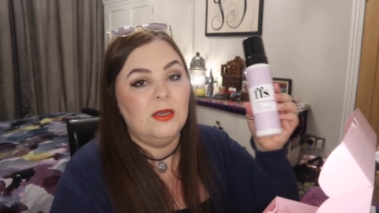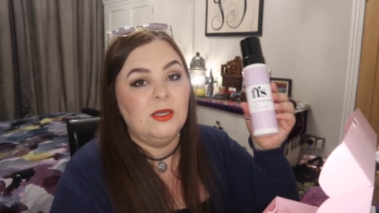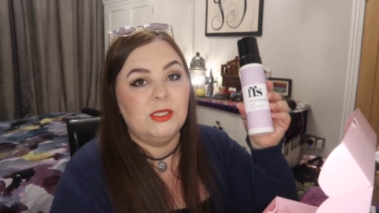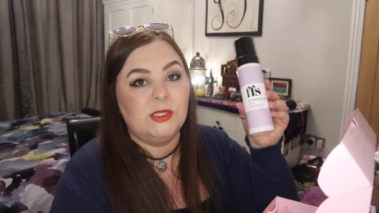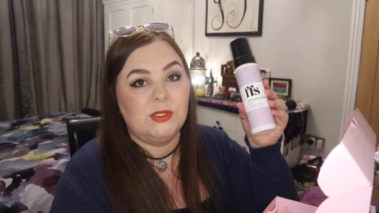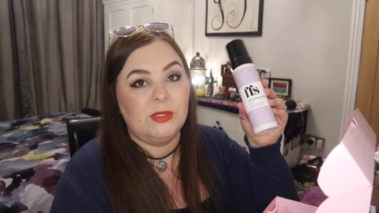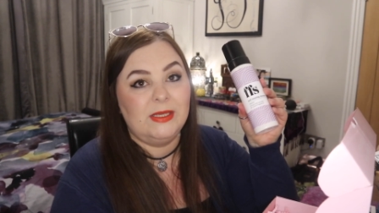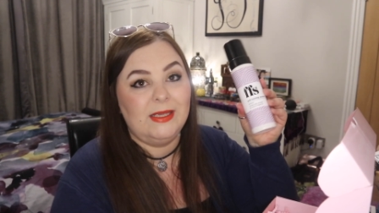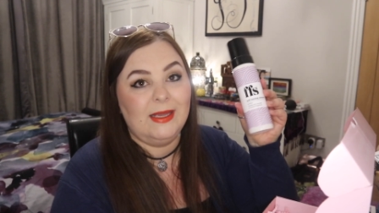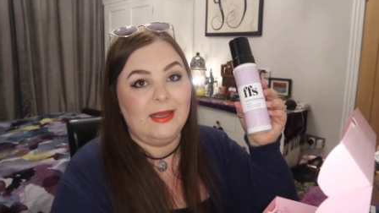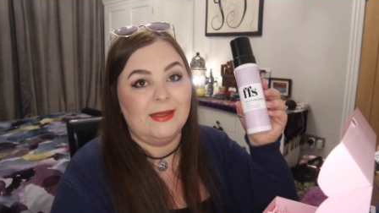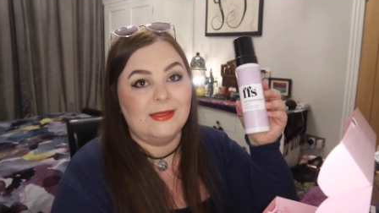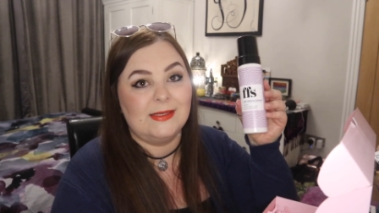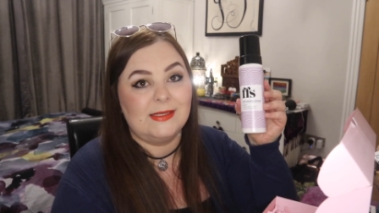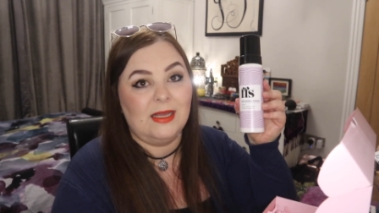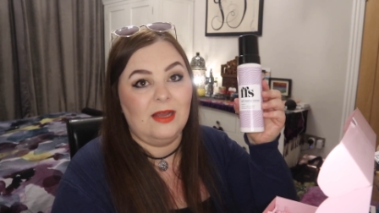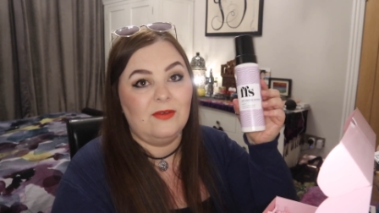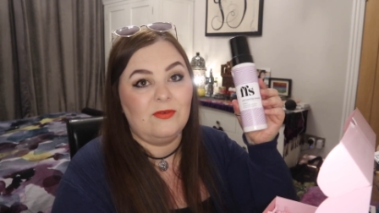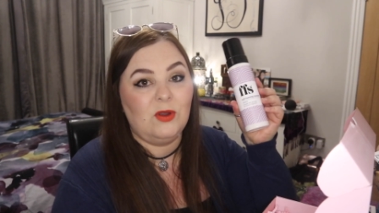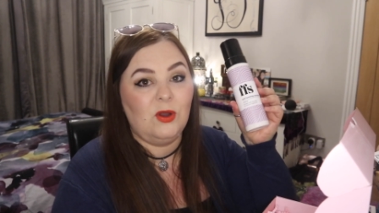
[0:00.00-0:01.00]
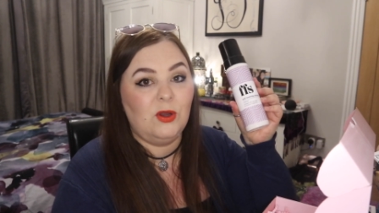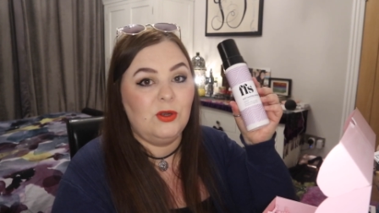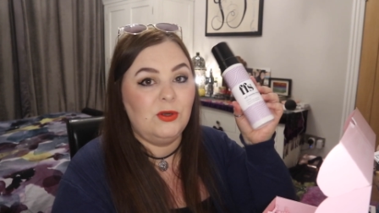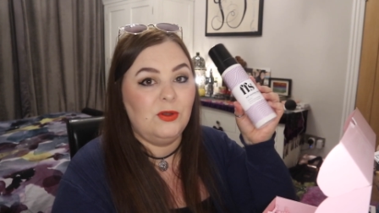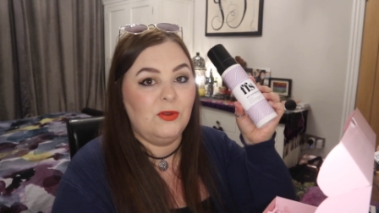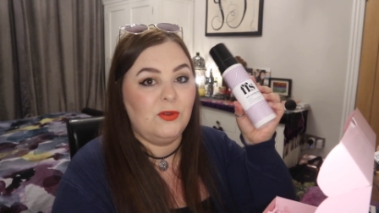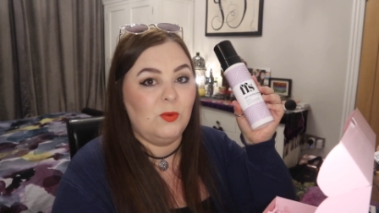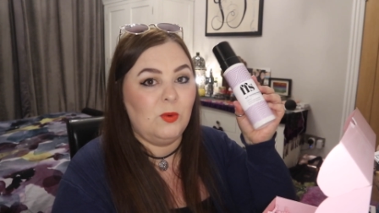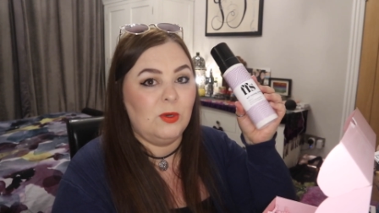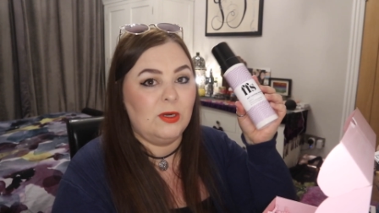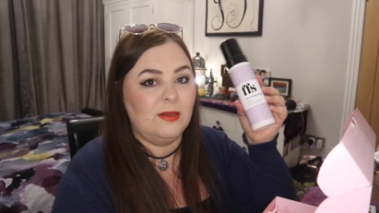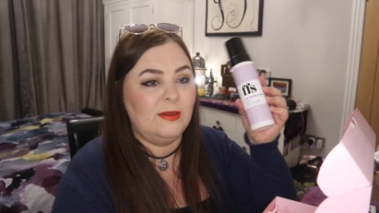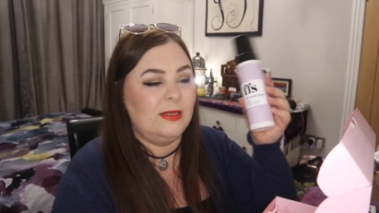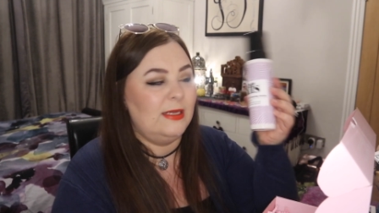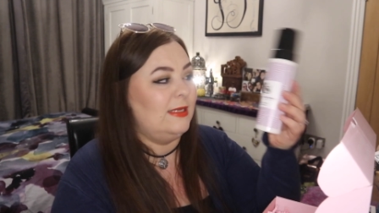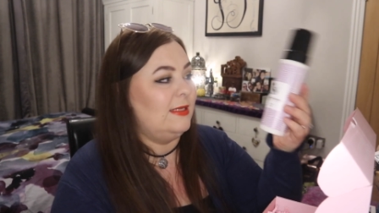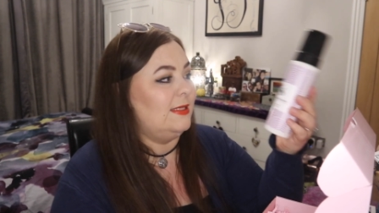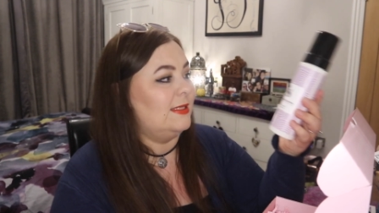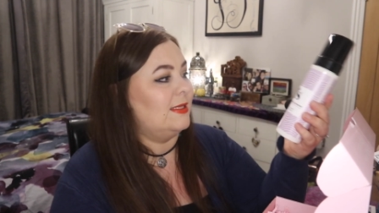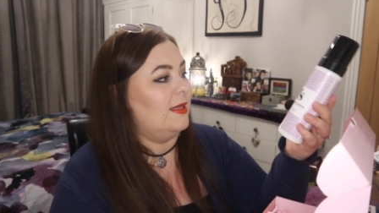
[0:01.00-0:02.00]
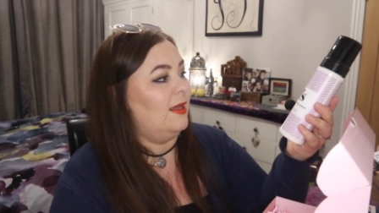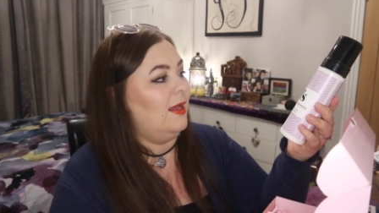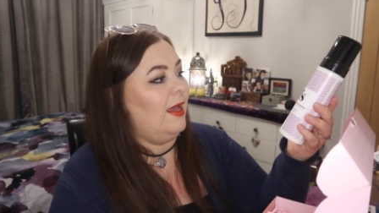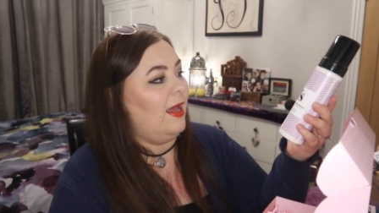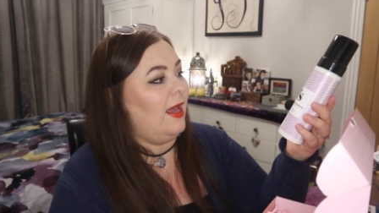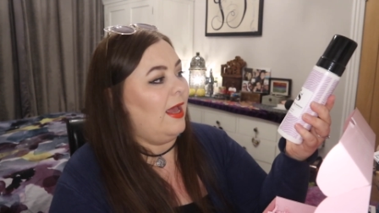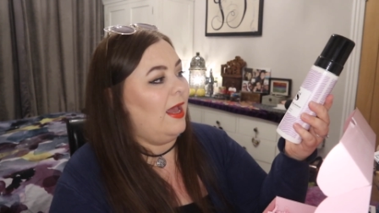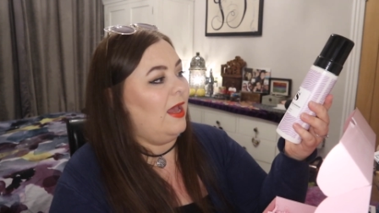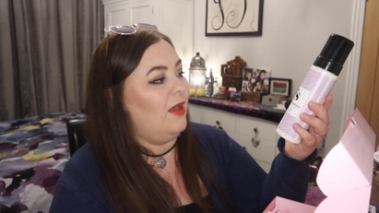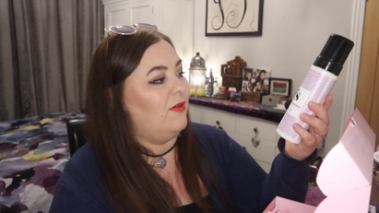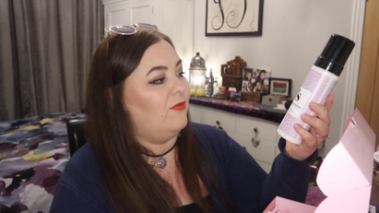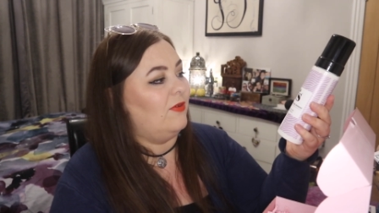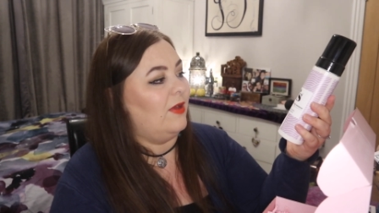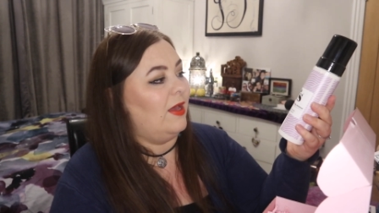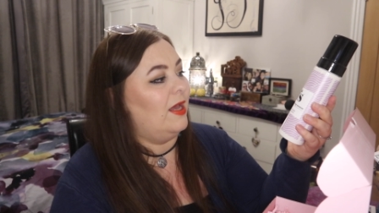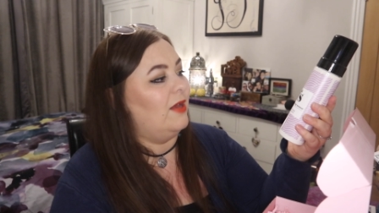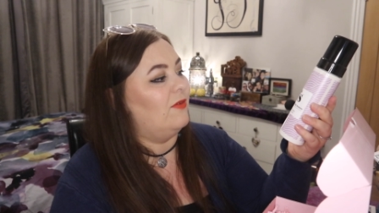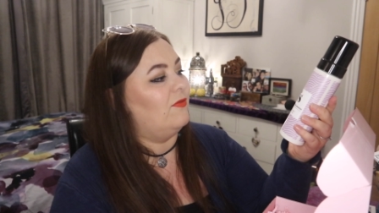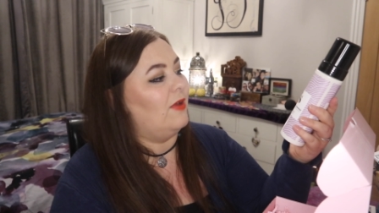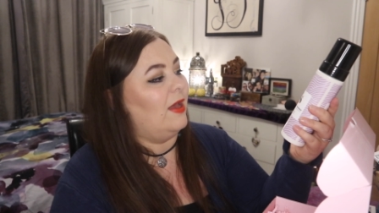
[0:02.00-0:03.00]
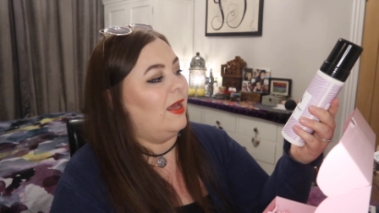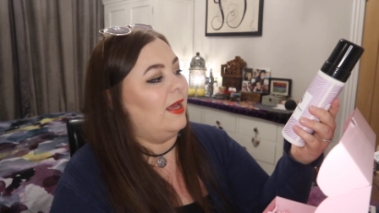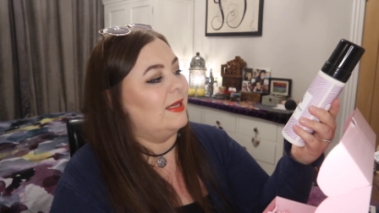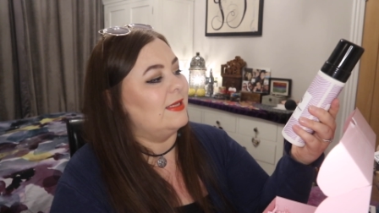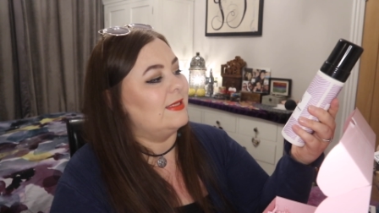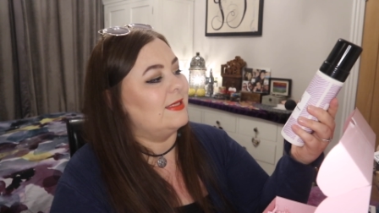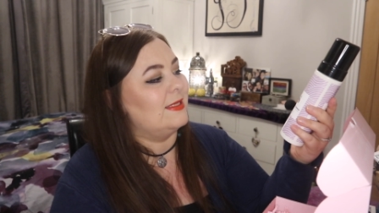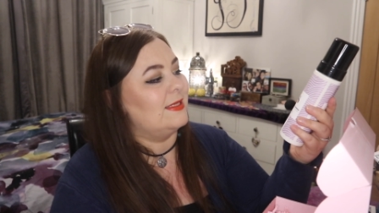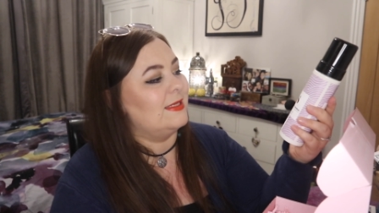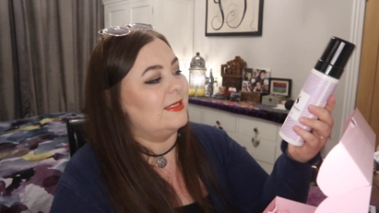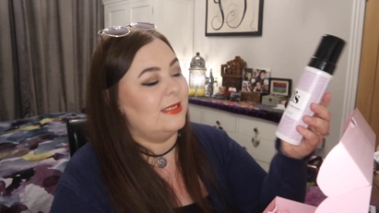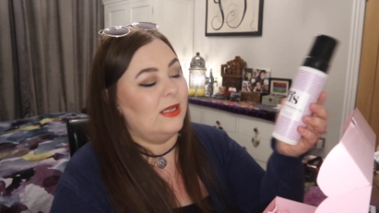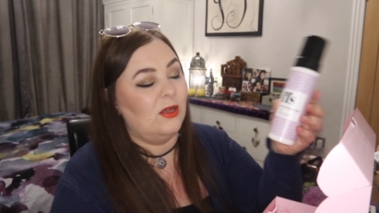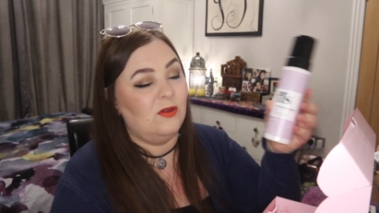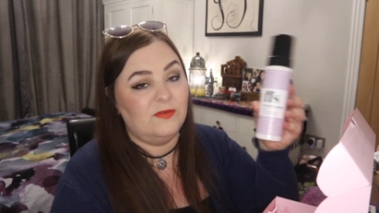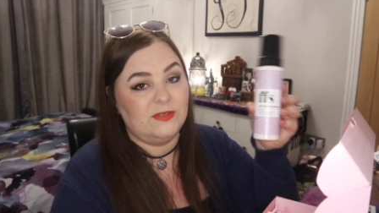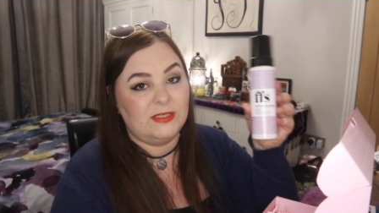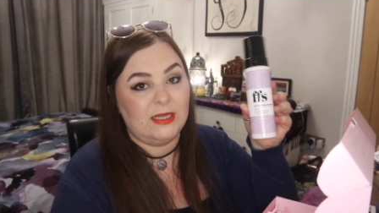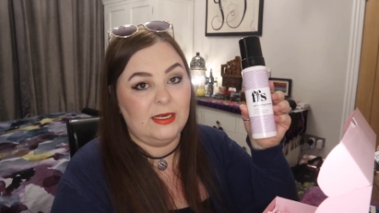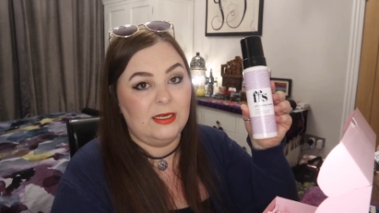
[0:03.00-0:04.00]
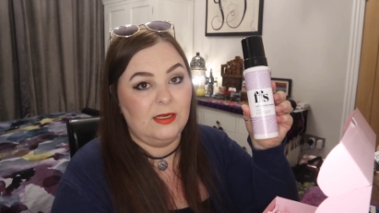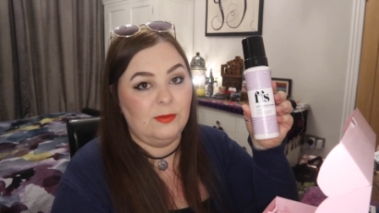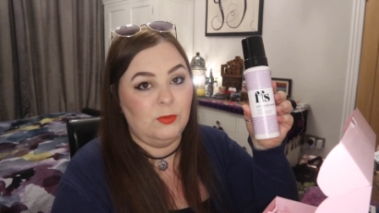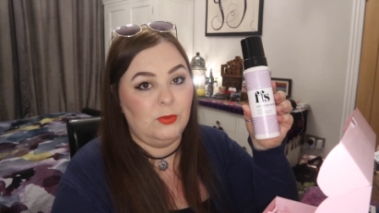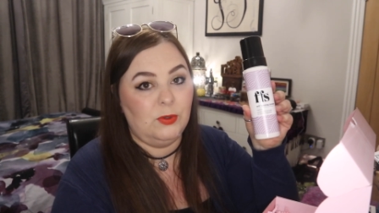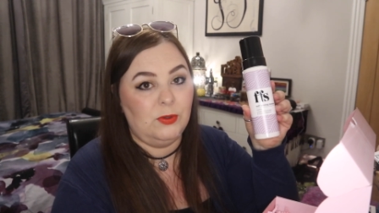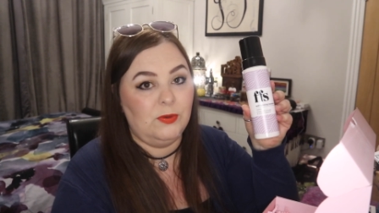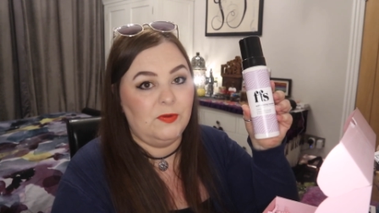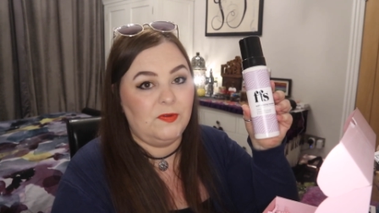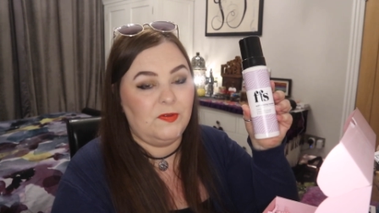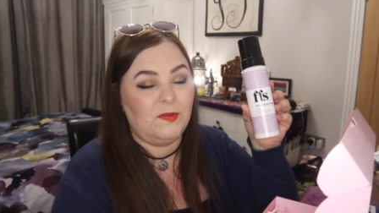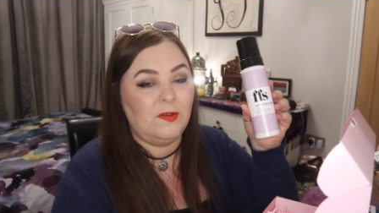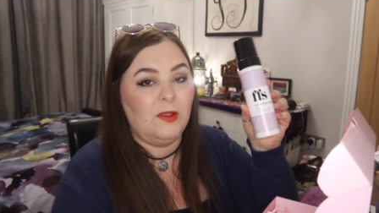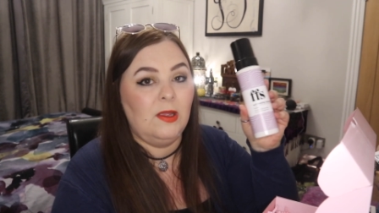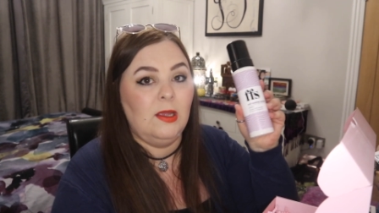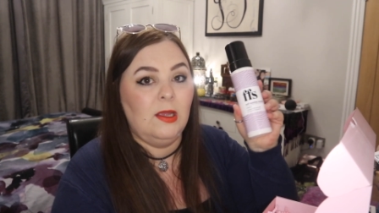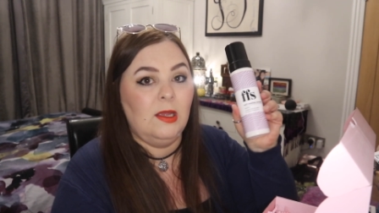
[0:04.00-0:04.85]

So yes, I've got another one of these FFS self tanning mousse.